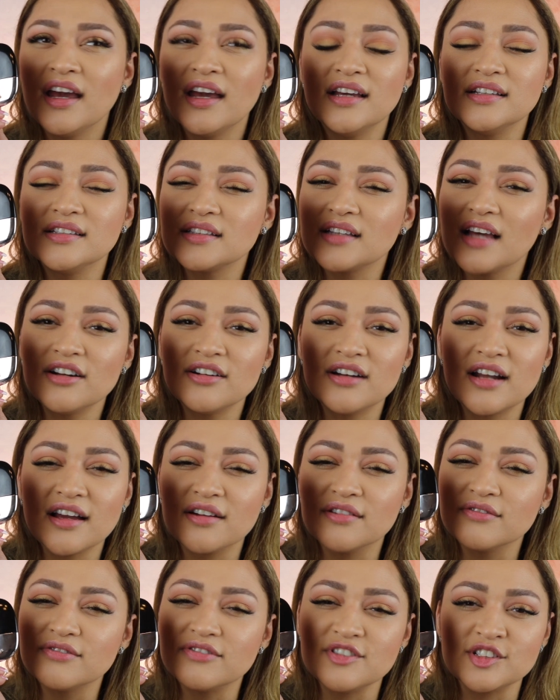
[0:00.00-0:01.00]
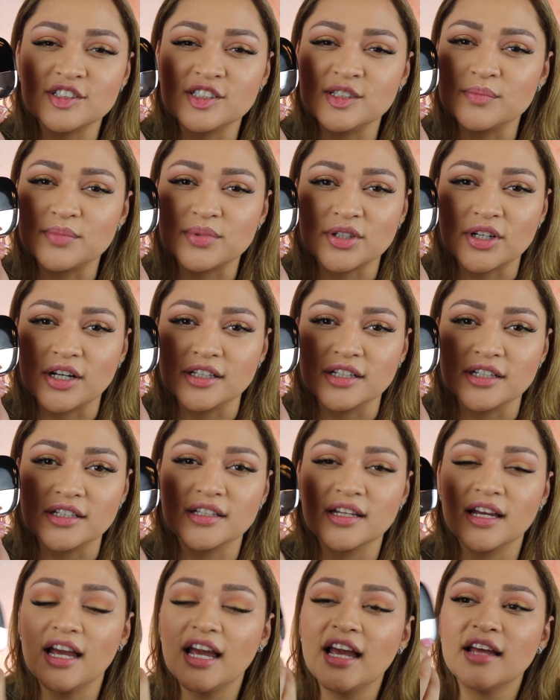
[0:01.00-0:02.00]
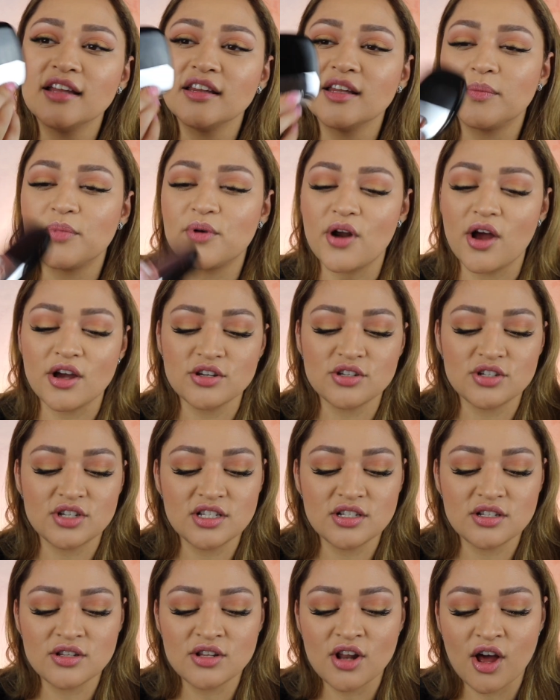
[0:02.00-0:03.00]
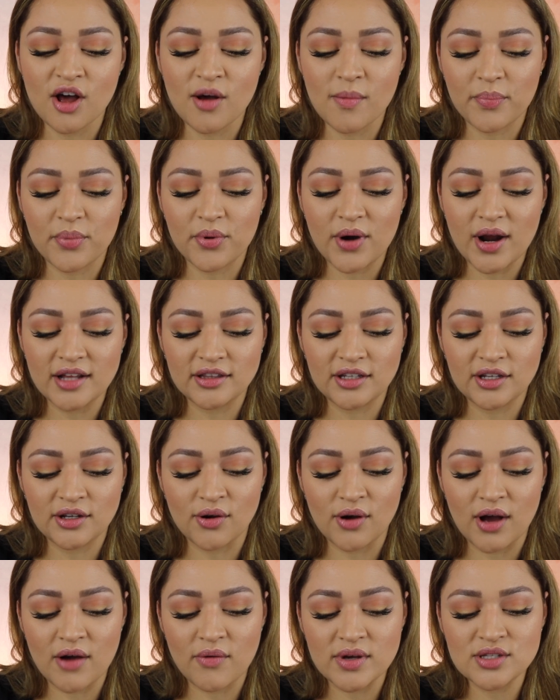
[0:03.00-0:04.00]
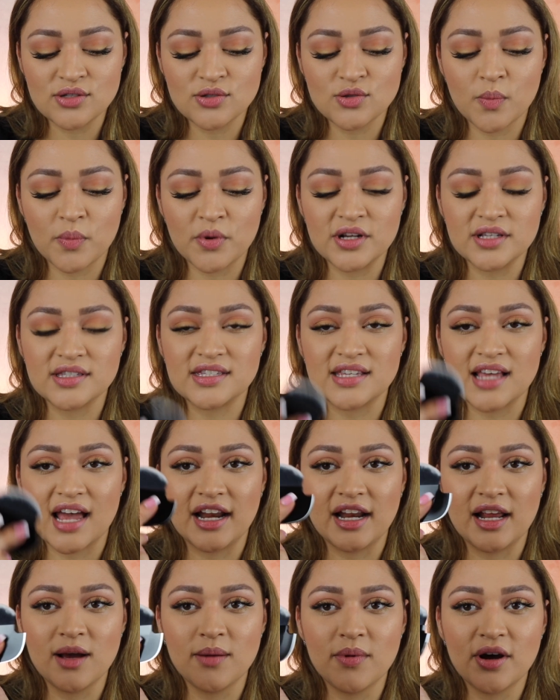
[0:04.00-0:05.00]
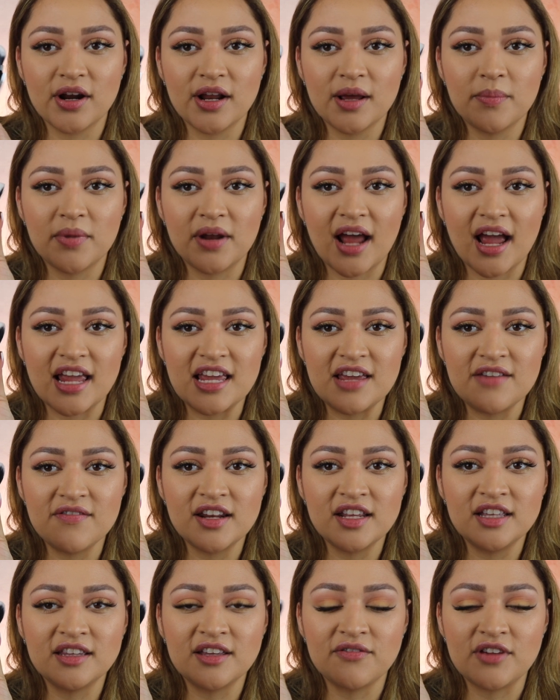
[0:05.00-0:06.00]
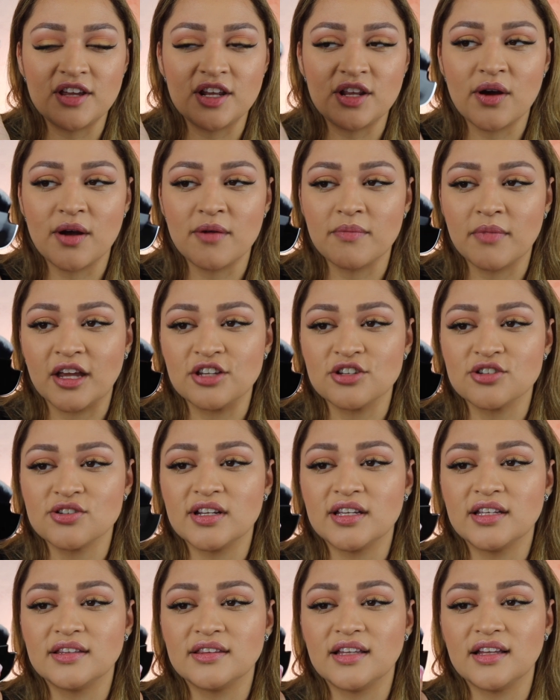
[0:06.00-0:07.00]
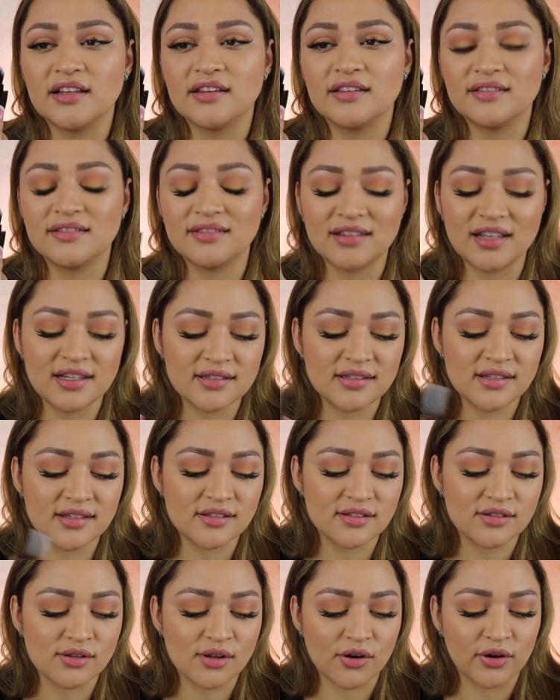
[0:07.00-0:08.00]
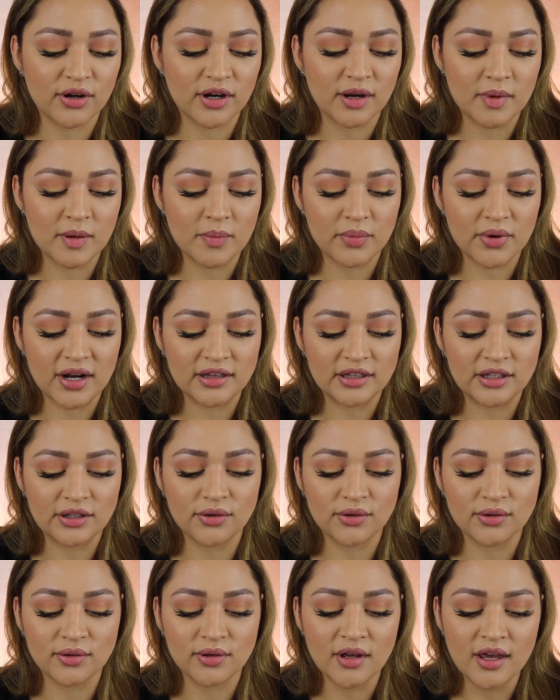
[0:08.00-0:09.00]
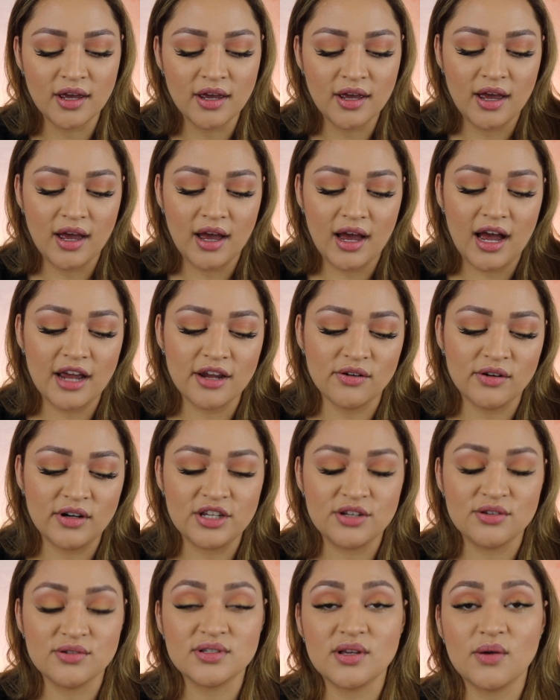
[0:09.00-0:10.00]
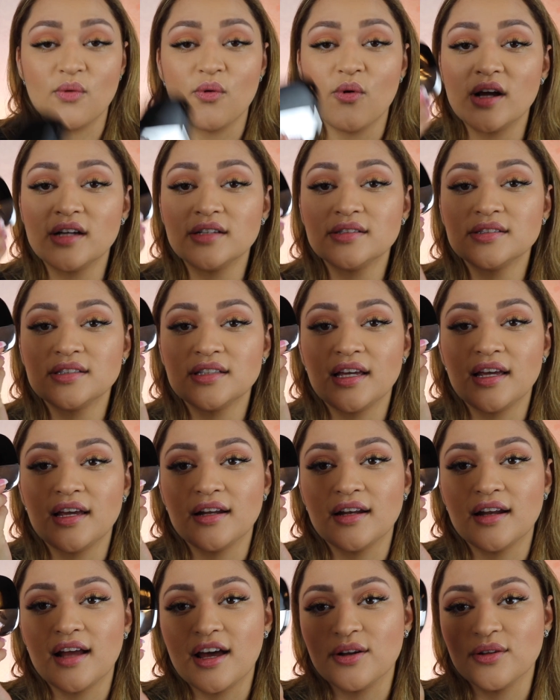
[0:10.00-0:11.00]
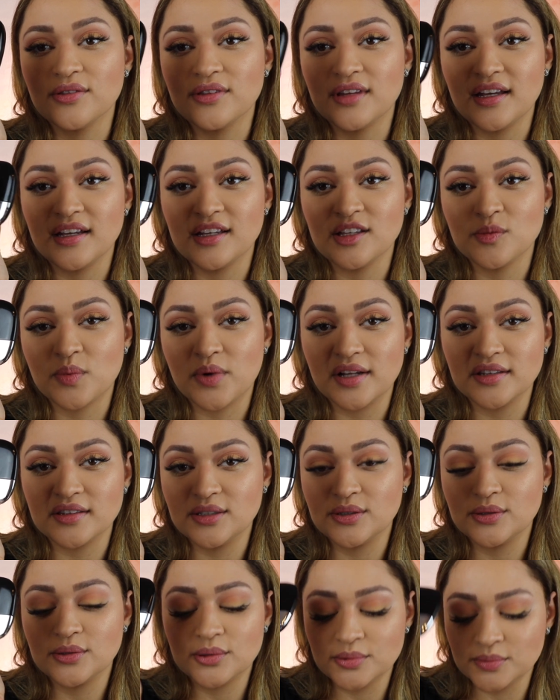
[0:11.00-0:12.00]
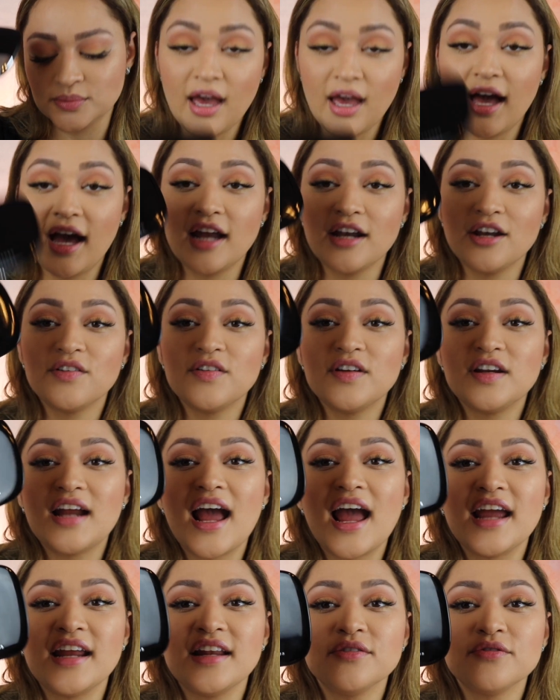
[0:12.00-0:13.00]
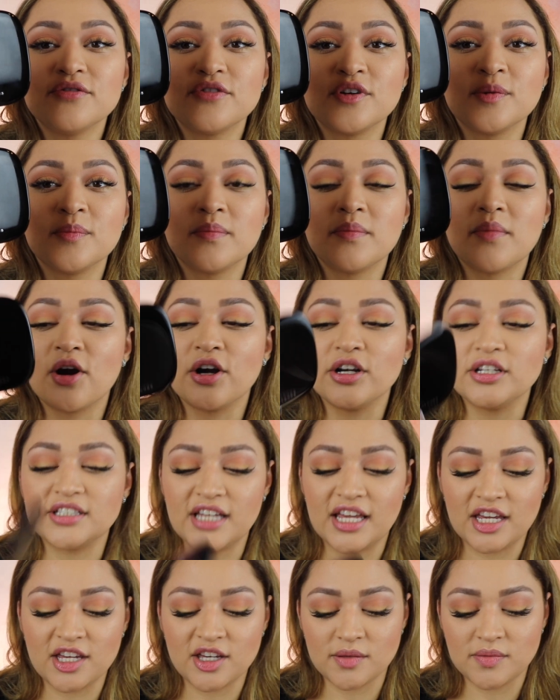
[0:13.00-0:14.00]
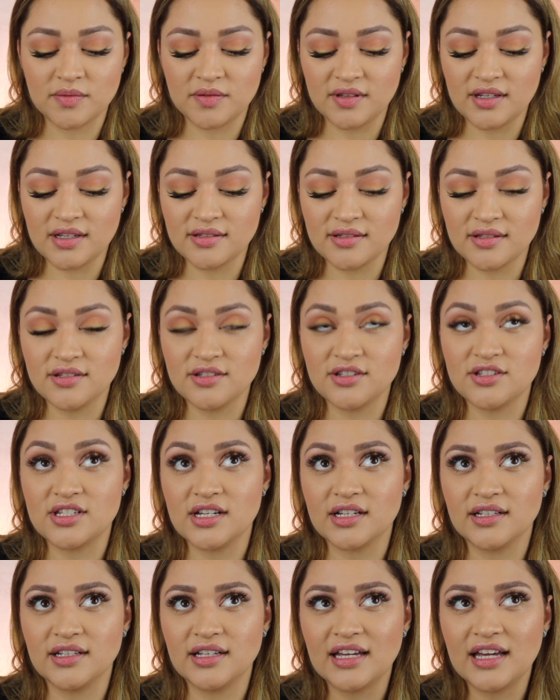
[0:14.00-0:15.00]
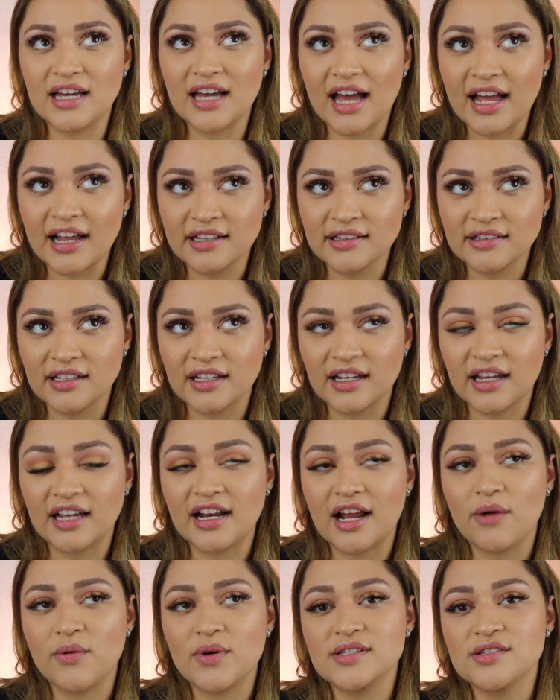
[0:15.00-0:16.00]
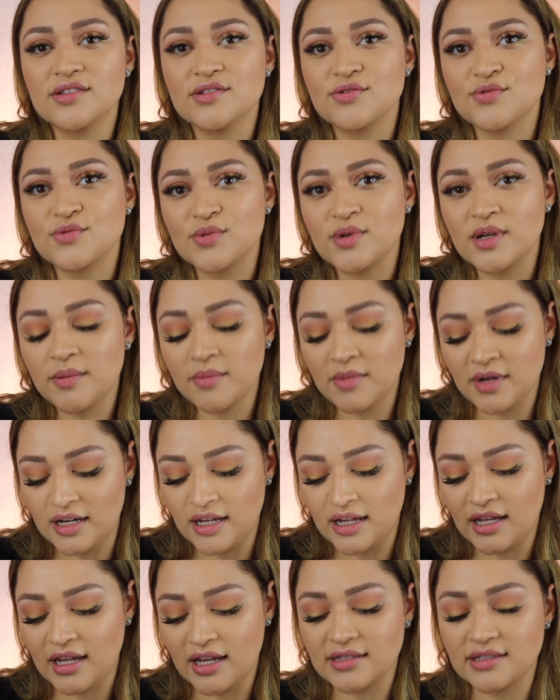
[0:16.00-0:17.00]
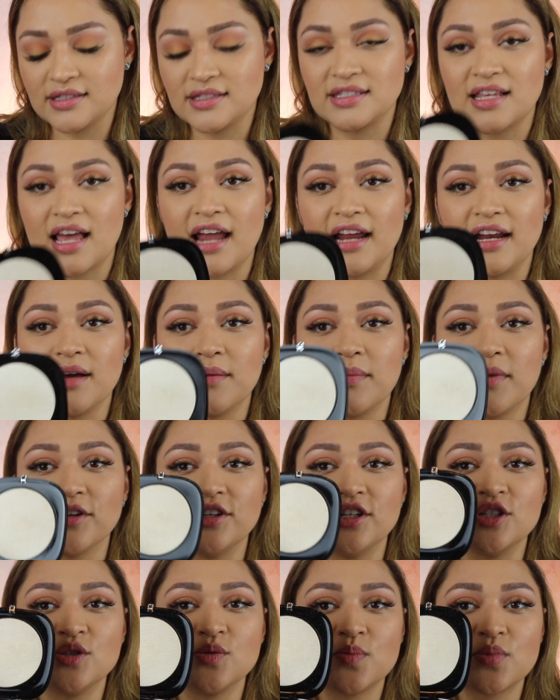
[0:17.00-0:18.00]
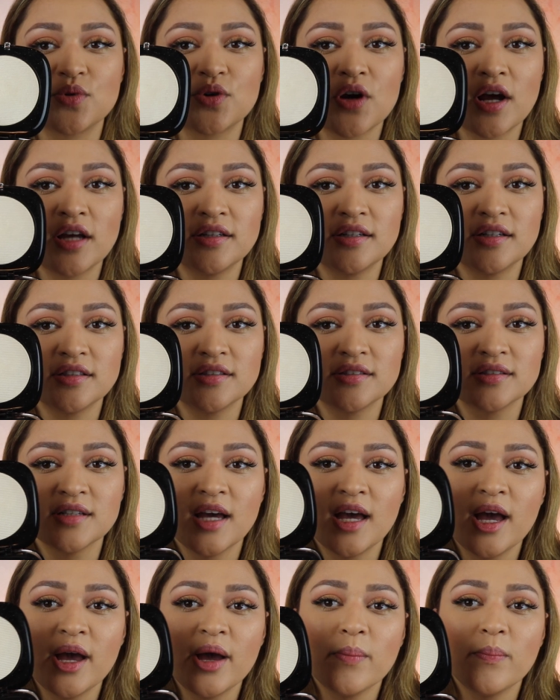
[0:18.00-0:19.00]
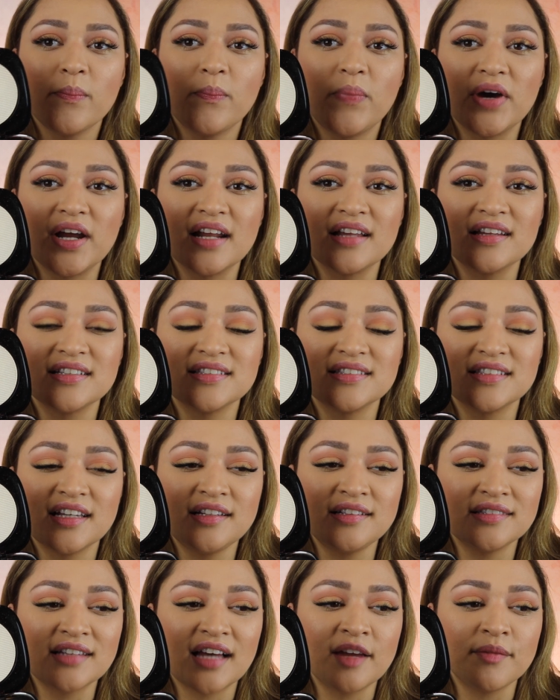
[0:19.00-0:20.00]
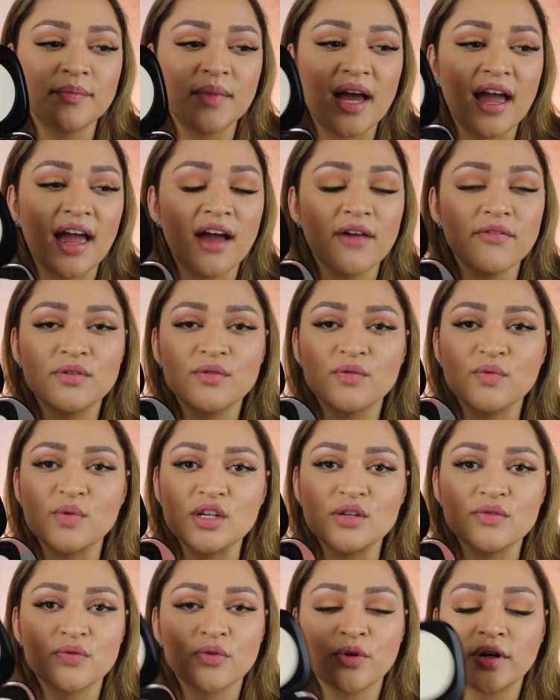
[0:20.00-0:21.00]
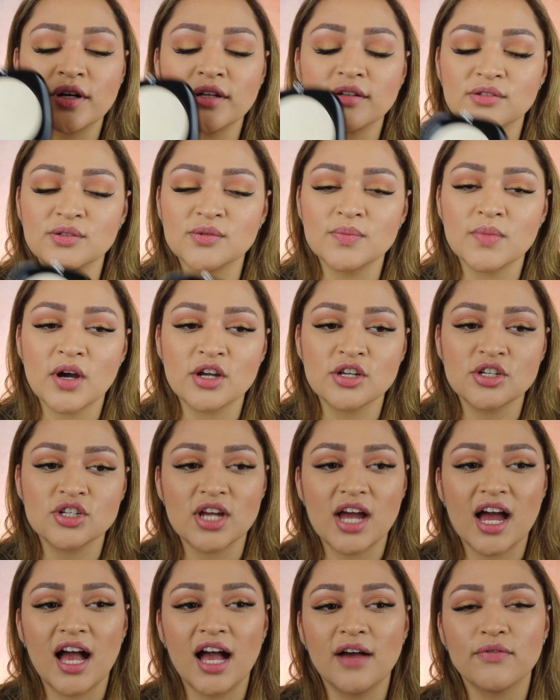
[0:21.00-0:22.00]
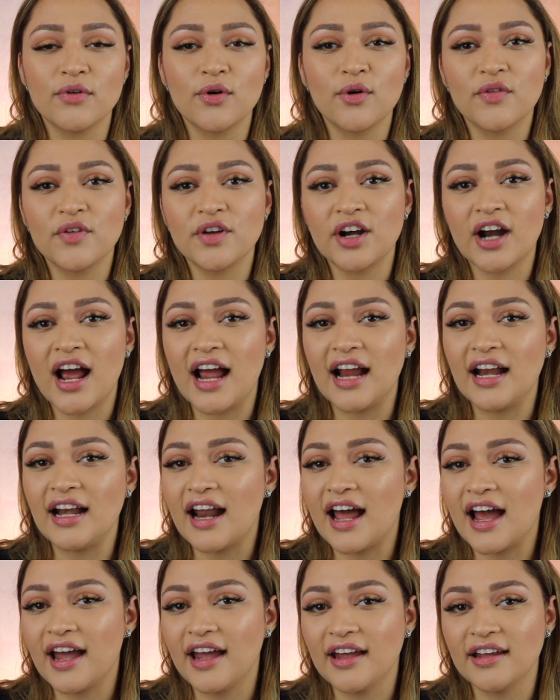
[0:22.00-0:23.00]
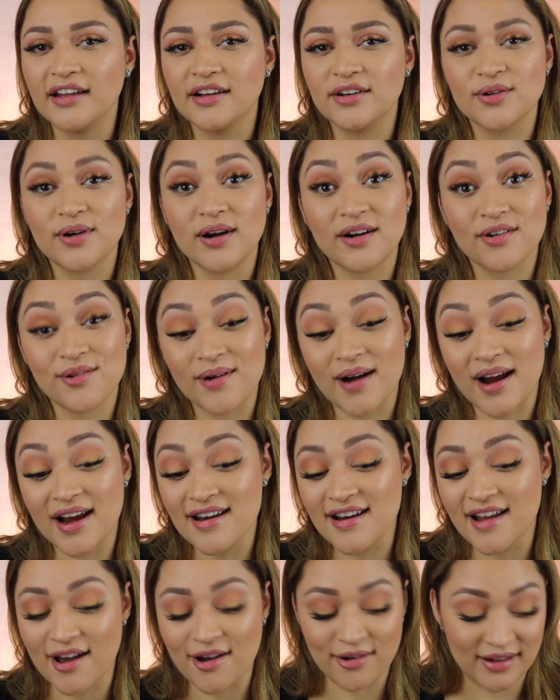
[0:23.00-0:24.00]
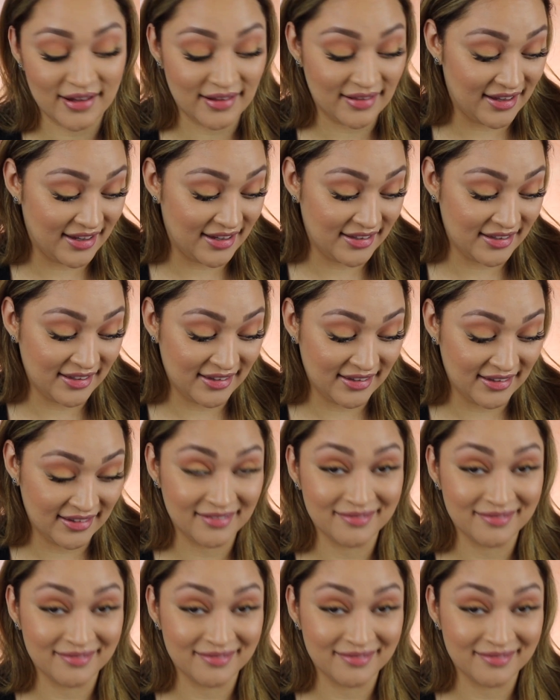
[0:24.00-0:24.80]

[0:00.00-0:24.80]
It's kind of like a confusing product. And the brush is not practical. I was super excited about it, but even in the video I mentioned it that this is not gonna be practical. I only use it once and I don't think it's practical. Another item from Marc Jacobs. This is gigantic and I was extremely excited about this product, but at the same time I haven't reached for it too much. I have over highlight right now in this,